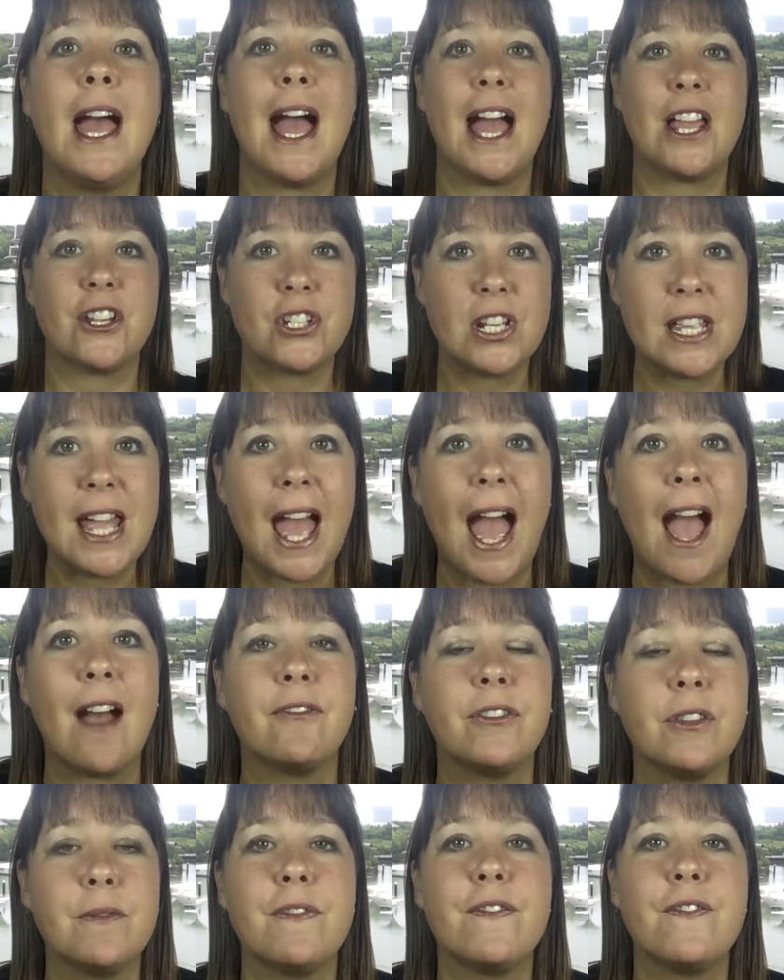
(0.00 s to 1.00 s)
actually
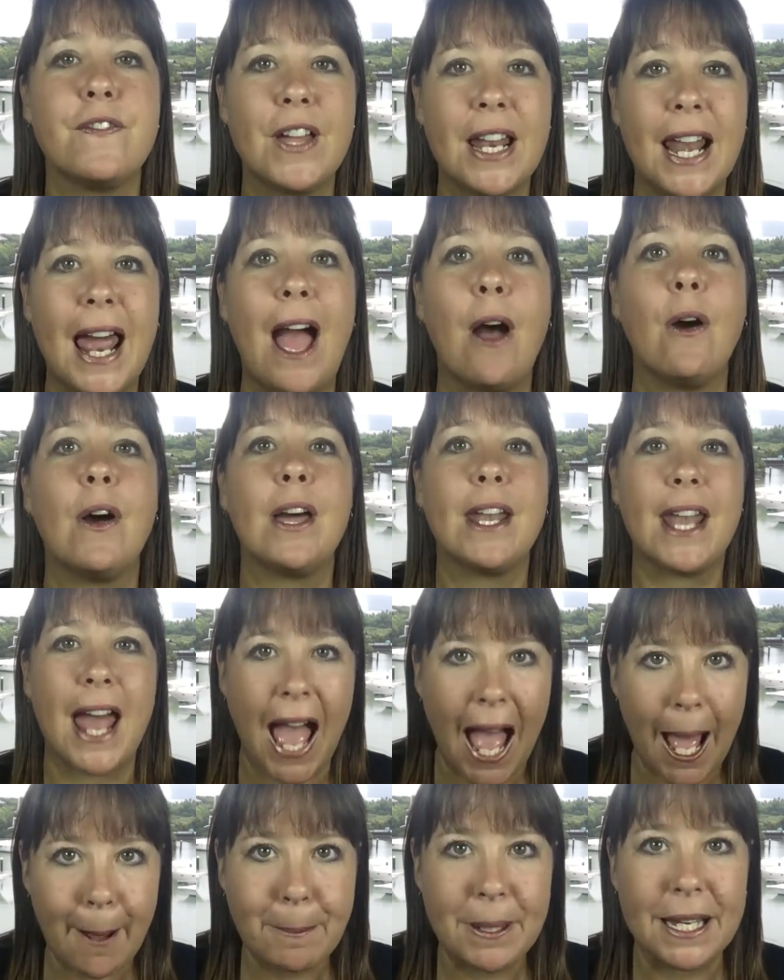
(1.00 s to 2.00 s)
have them fill out an
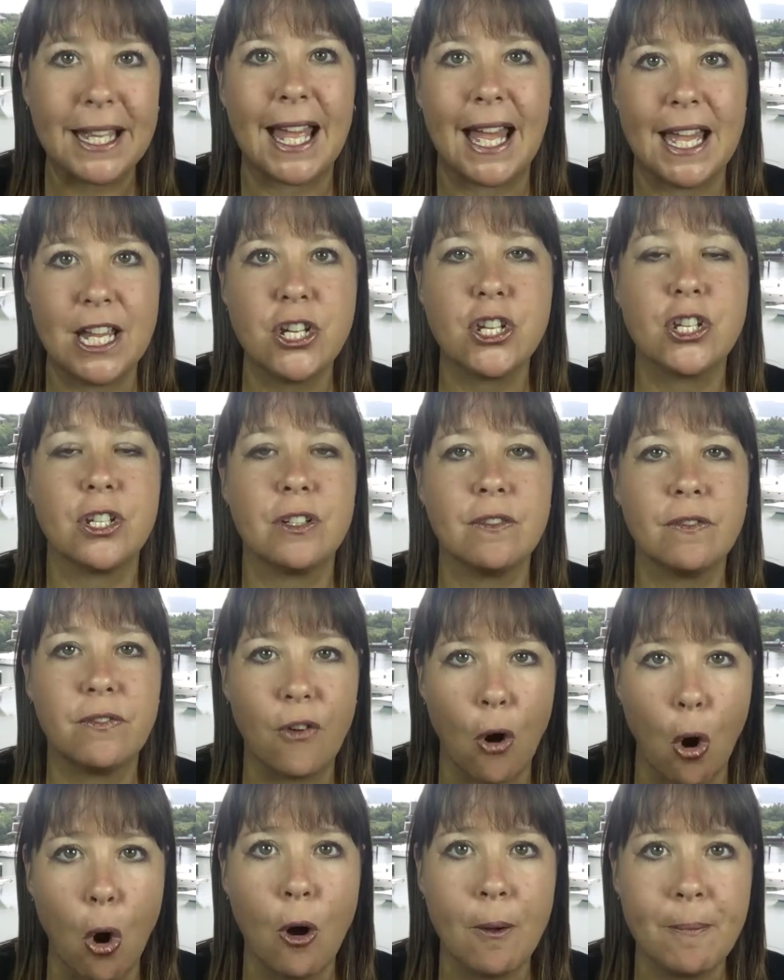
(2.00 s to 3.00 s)
application
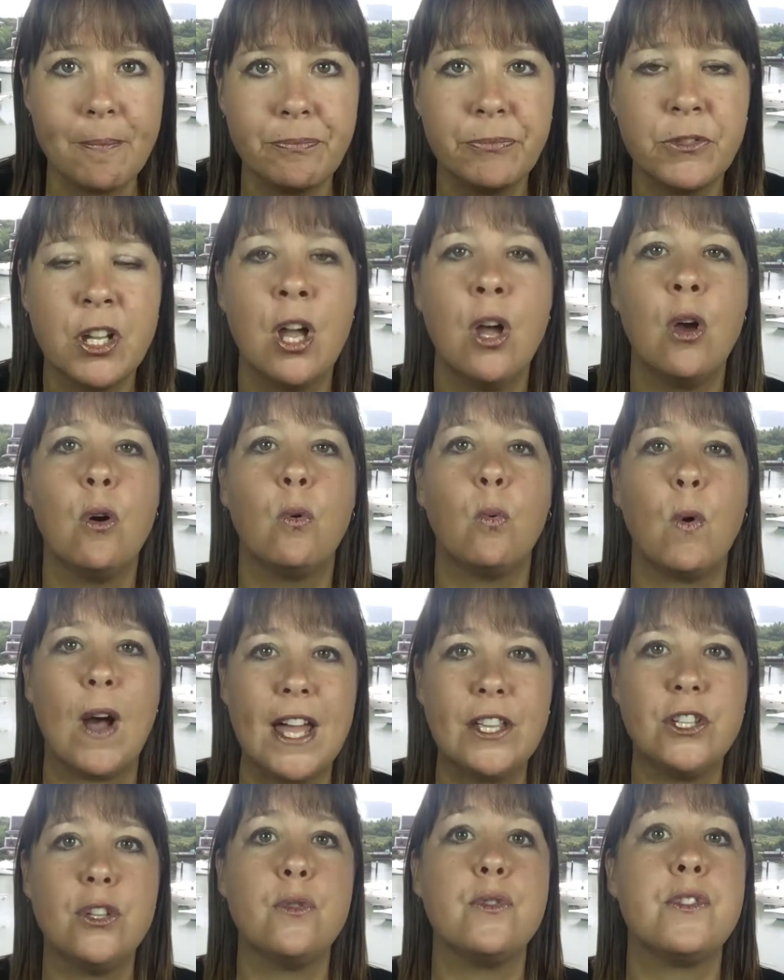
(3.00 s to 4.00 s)
form where
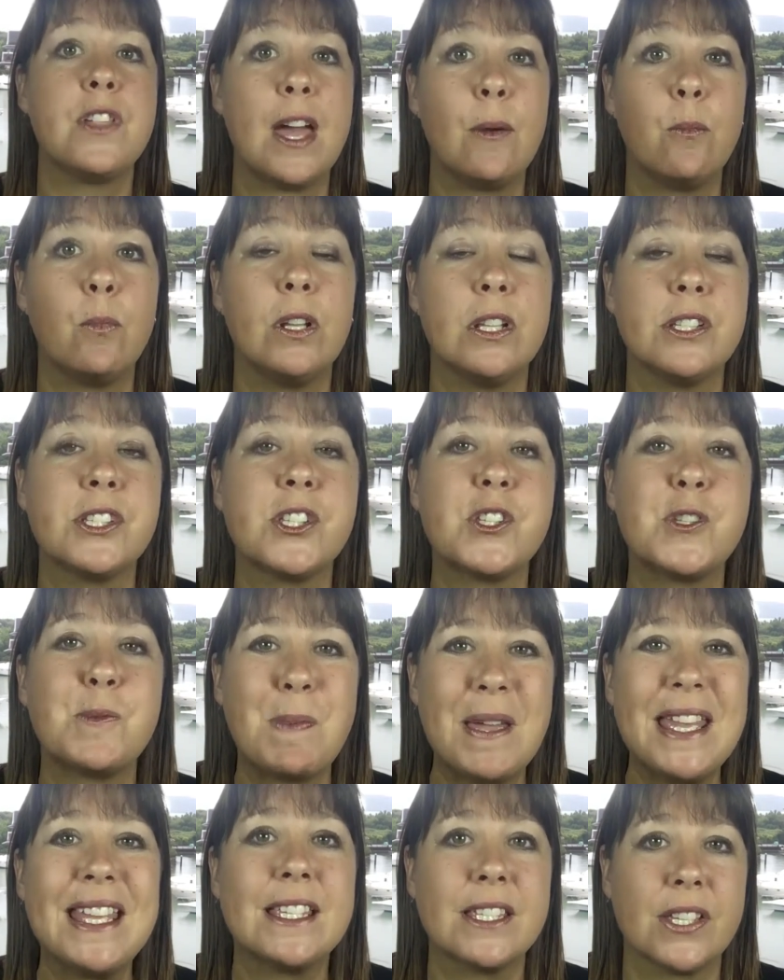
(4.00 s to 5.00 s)
you then will
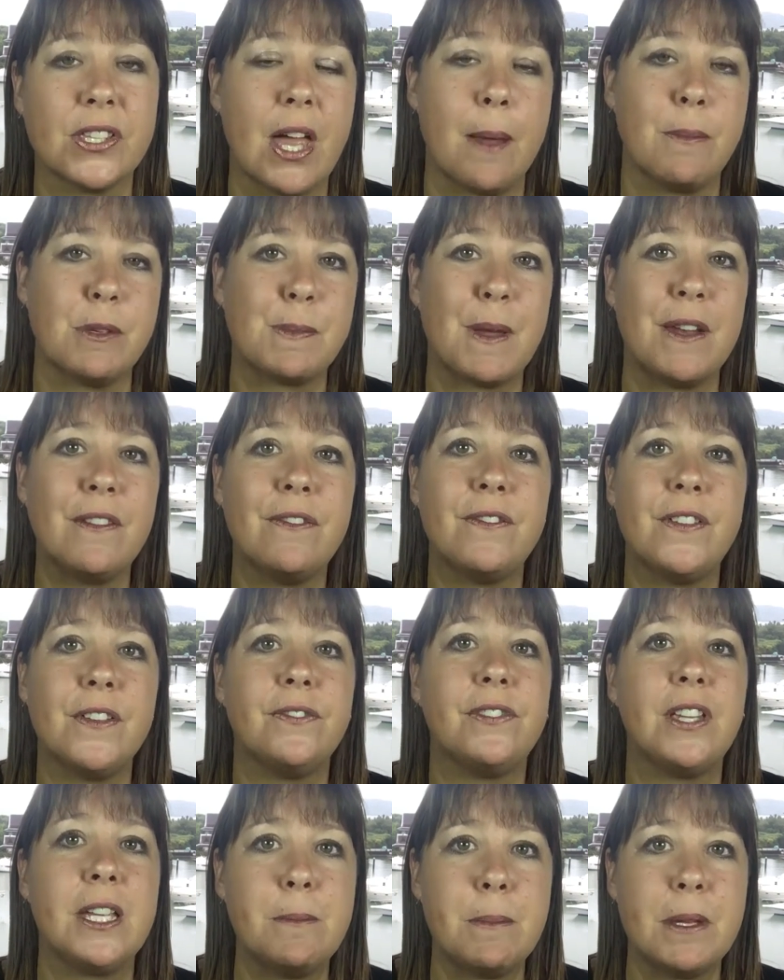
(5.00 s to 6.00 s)
speak to them, spend
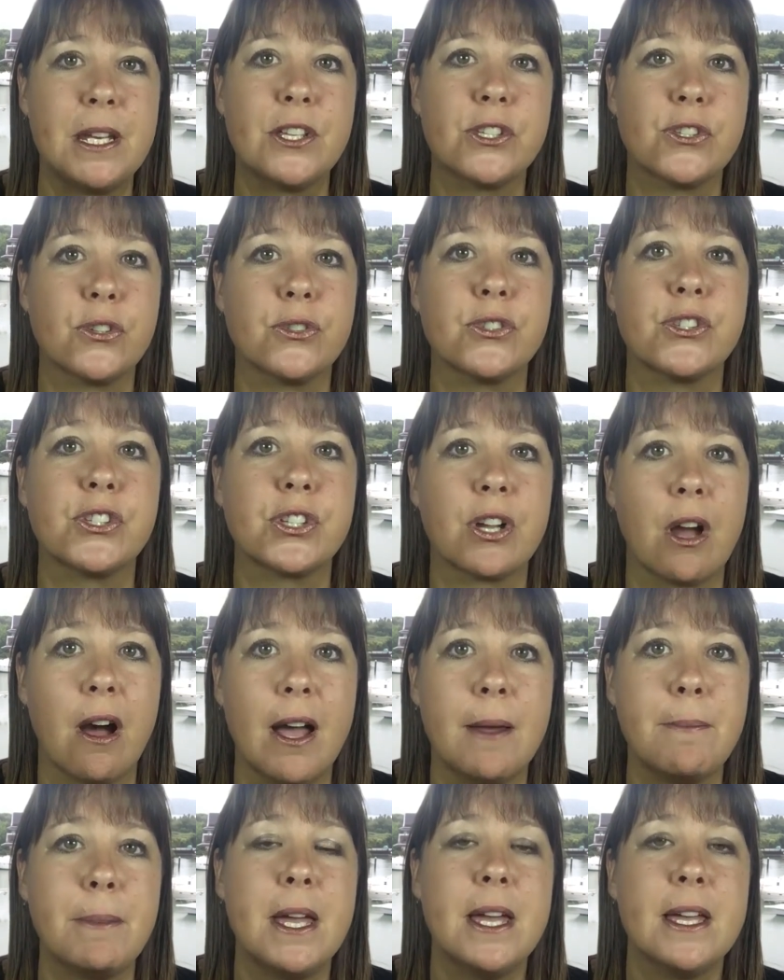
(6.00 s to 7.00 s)
15 minutes on
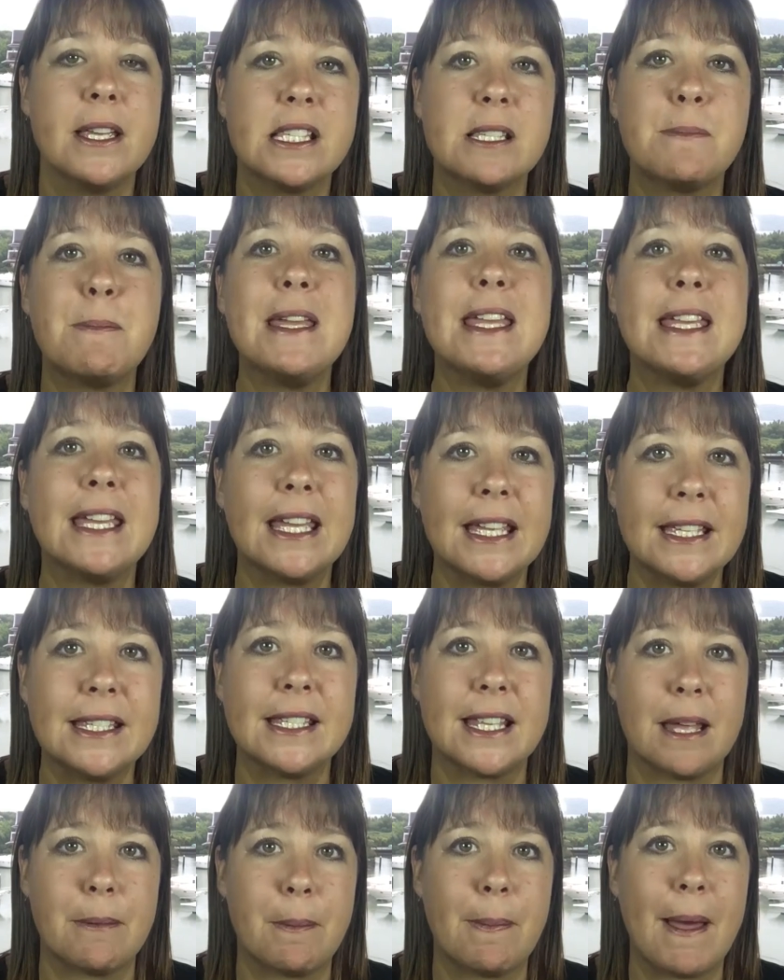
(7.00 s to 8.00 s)
Skype speaking to
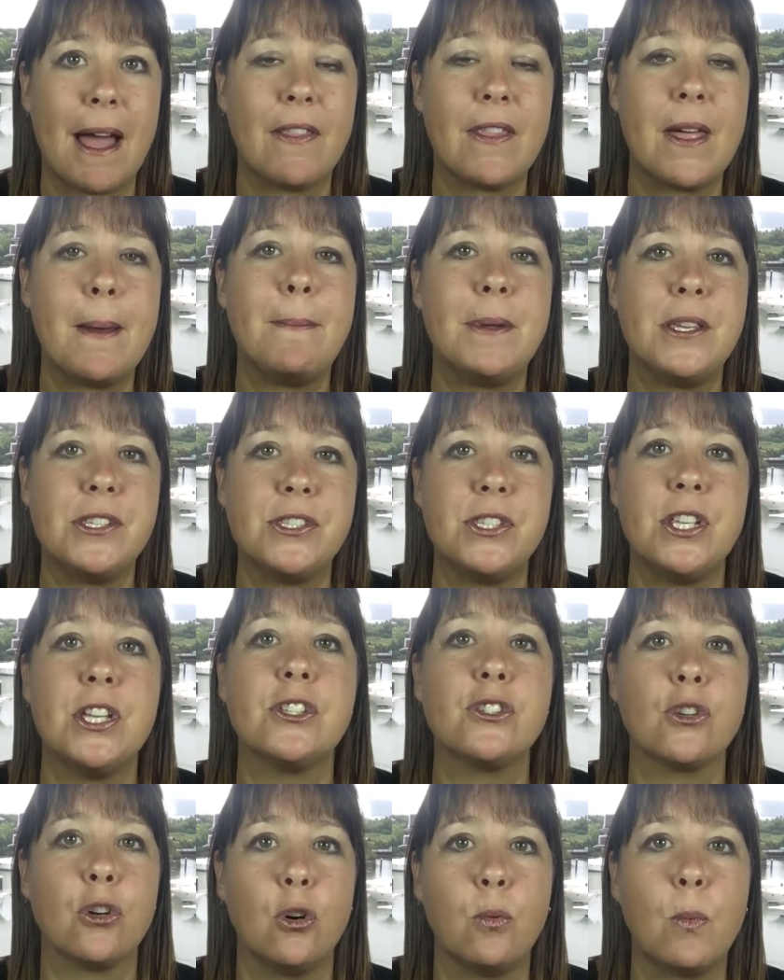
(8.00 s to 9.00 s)
them about their
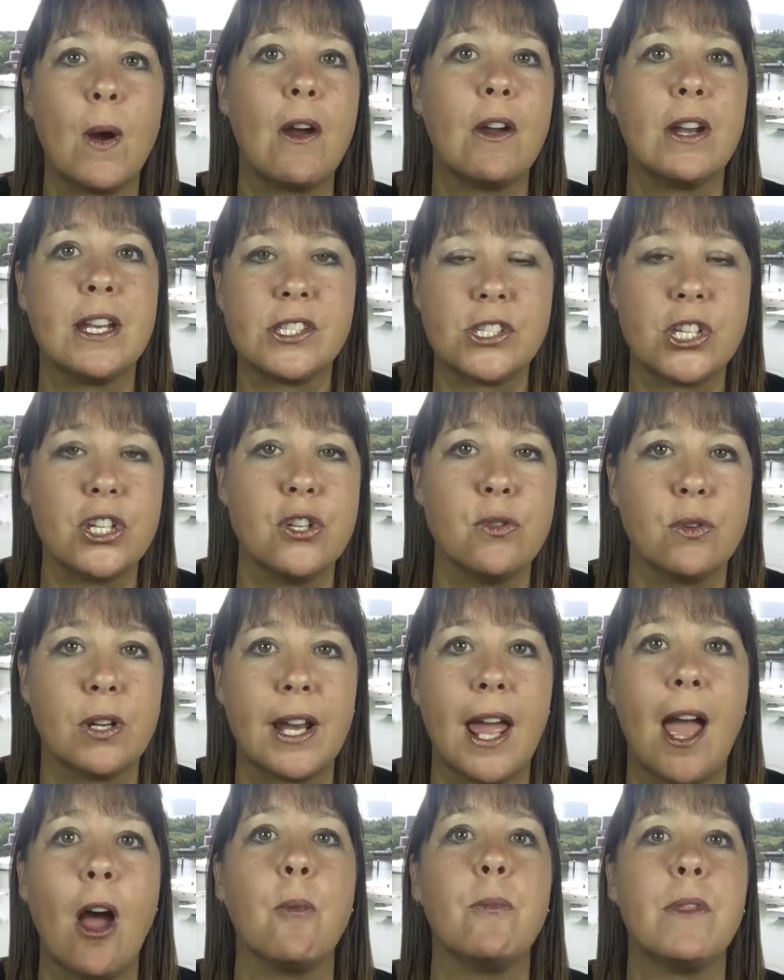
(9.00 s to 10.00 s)
business or where it is that you can
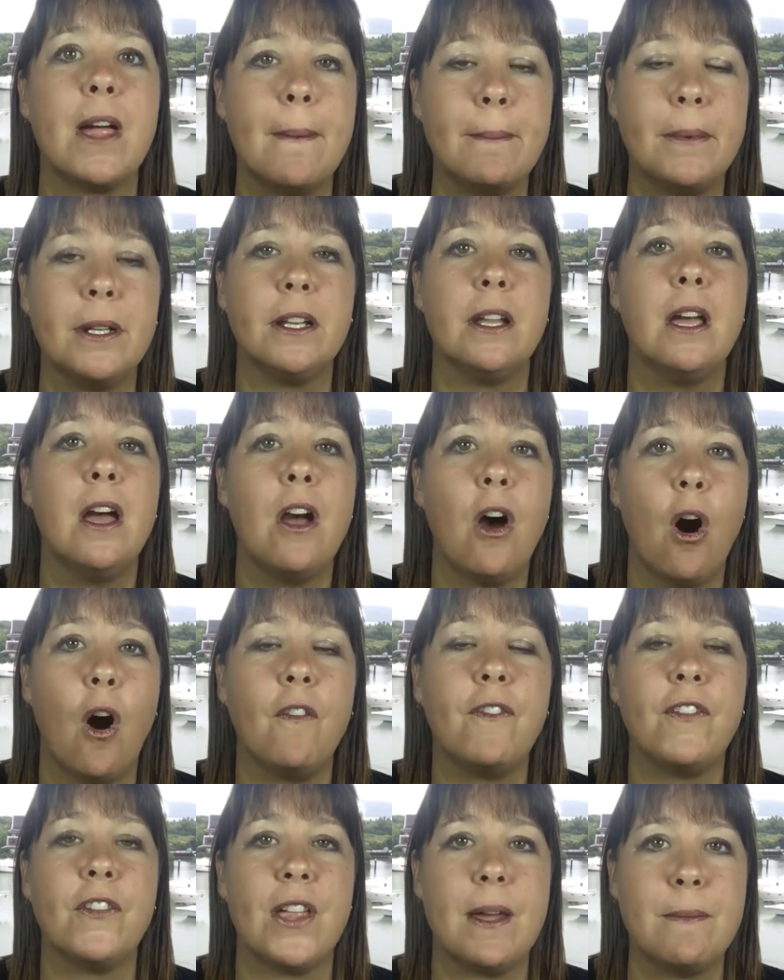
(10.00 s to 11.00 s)
help them and
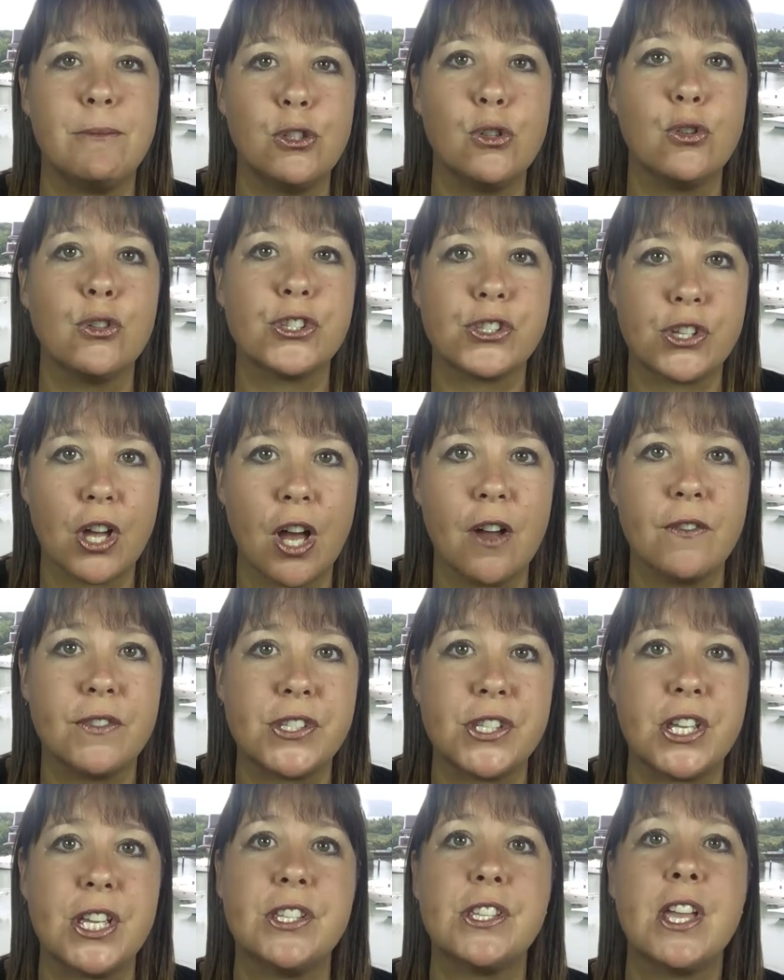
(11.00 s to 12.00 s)
offer them your
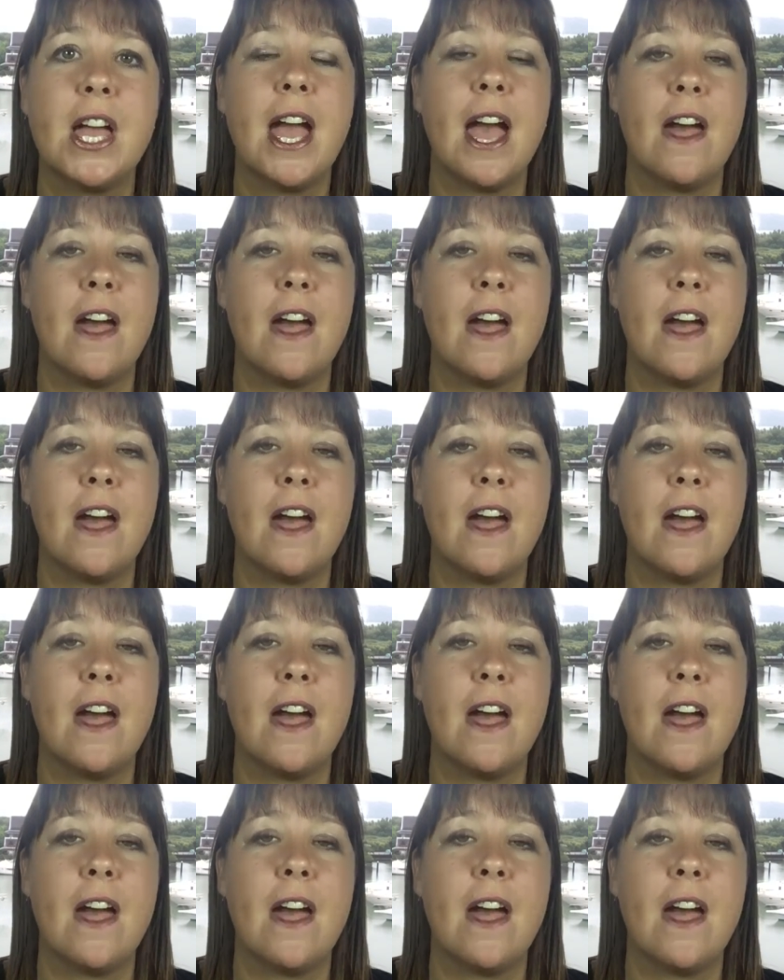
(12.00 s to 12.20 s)
services.